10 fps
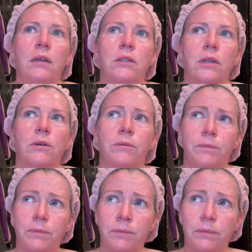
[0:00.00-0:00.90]
So
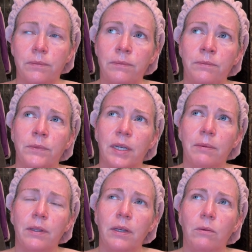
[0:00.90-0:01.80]
I
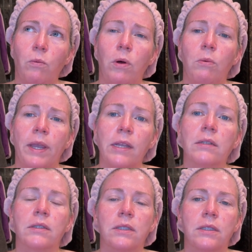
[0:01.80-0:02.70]
would think we'll wait
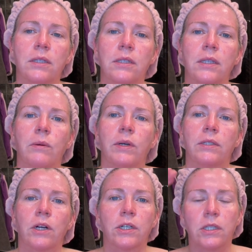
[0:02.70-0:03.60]
and, to see what
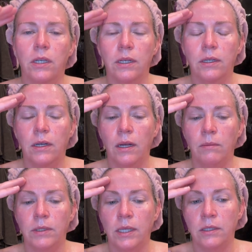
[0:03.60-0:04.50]
Darcy
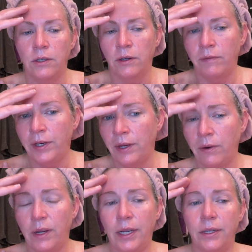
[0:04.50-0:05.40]
um, says in her
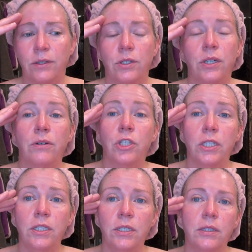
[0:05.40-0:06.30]
video. And, you know,
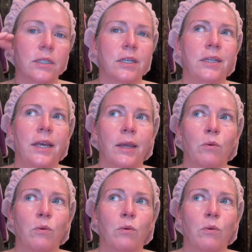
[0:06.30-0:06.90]
she just did a